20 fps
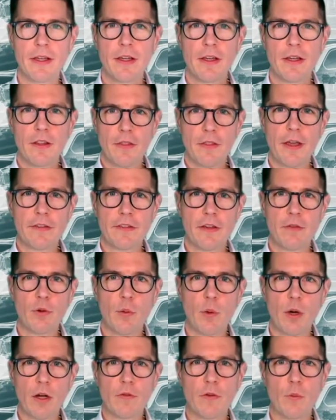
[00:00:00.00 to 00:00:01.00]
Thanks
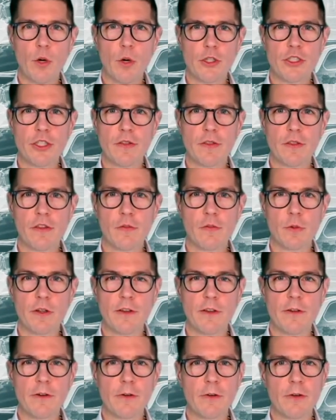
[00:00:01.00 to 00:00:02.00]
everyone for watching this
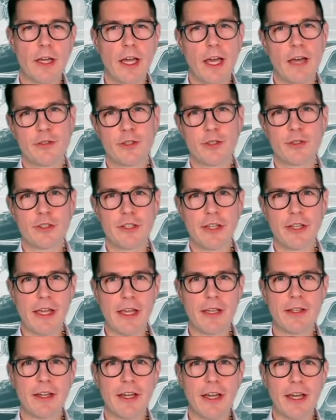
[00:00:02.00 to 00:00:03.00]
video. Have a good
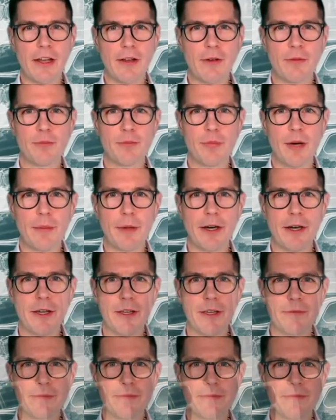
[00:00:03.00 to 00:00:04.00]
day and
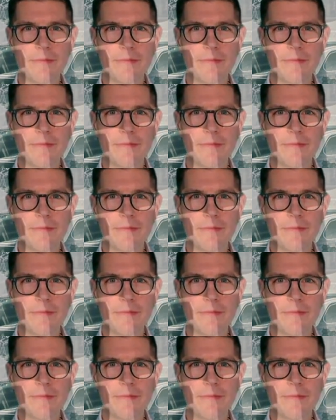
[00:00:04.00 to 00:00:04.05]
bye-bye.